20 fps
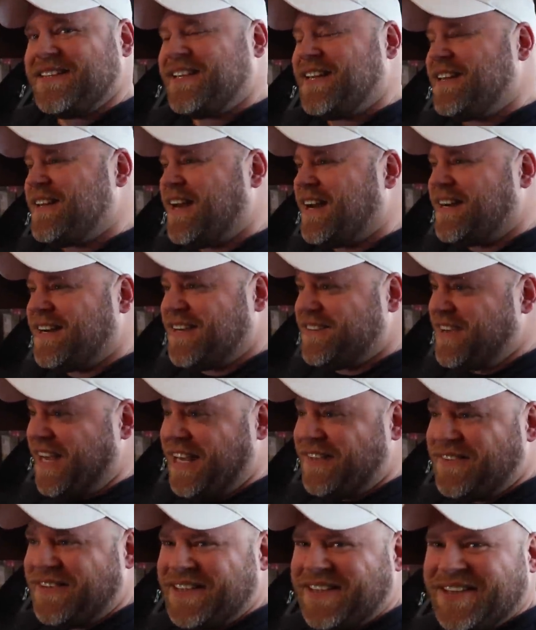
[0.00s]

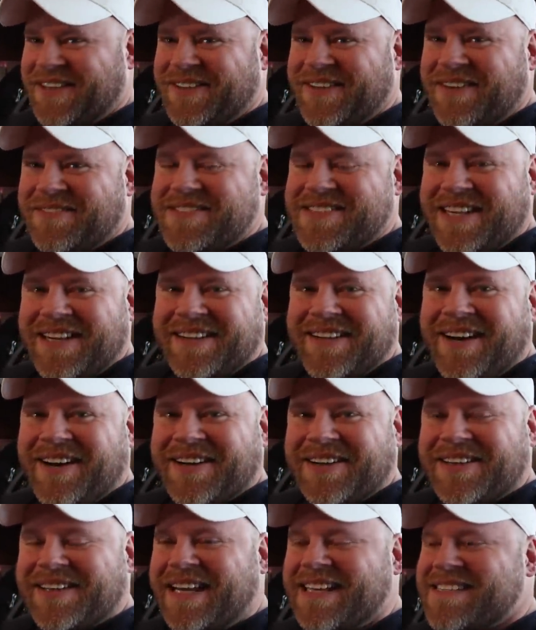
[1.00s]
Even though I've seen a
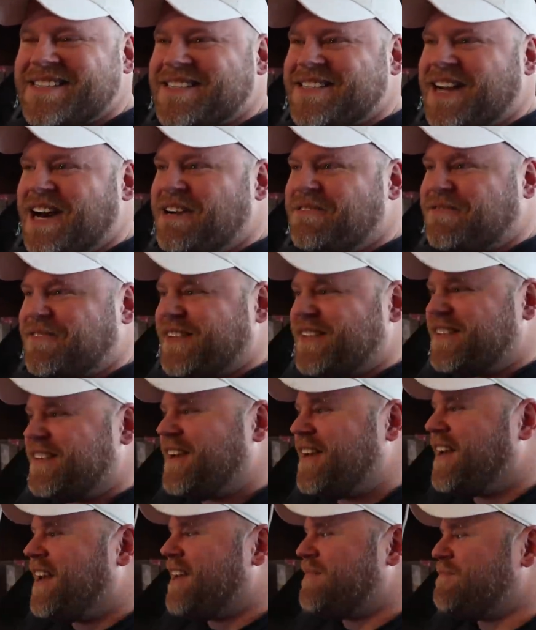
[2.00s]
lot of neat stuff and
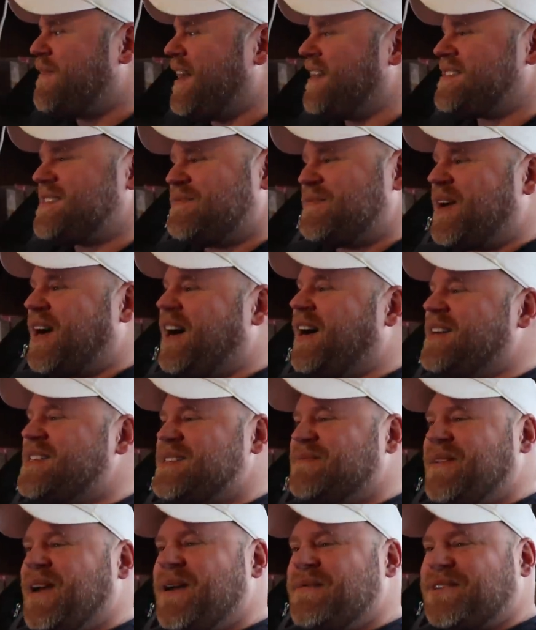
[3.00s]
made some
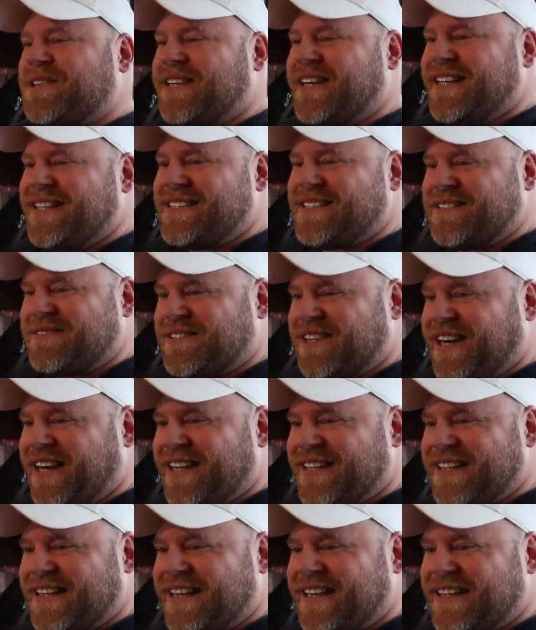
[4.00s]
awesome upgrades to
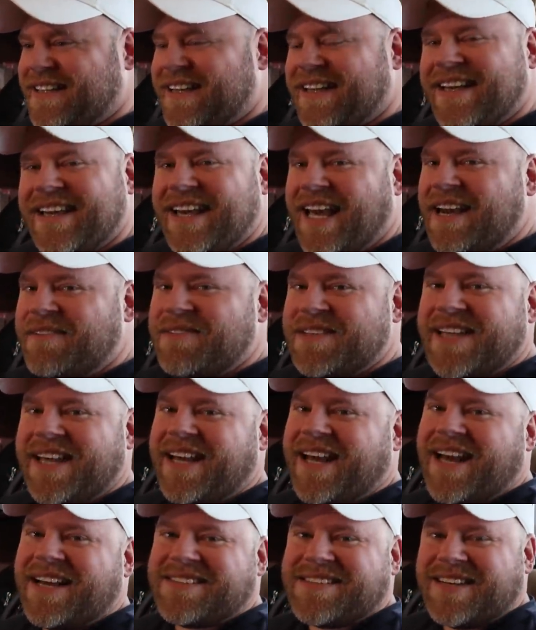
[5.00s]
Miranda,
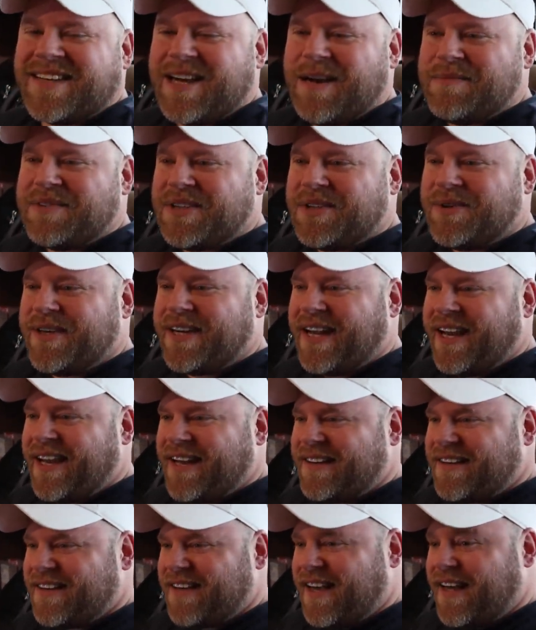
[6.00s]
everything has to come to an
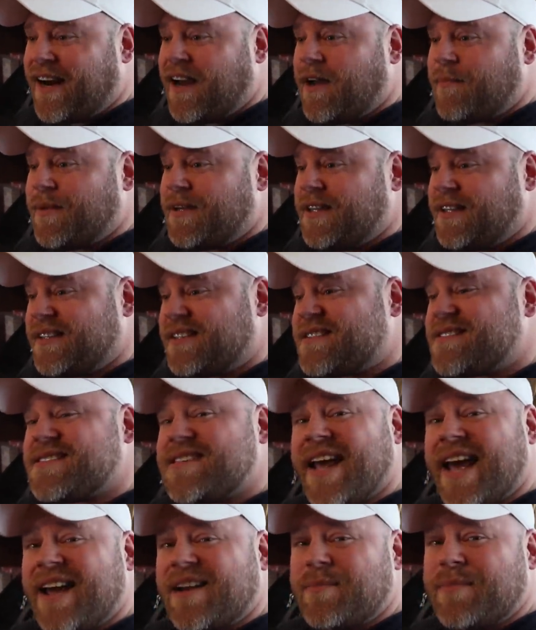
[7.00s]
end, and I'm a little
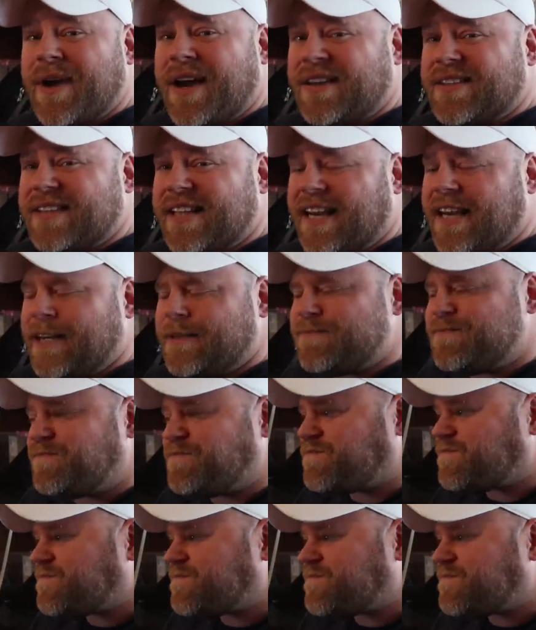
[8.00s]
sad about that.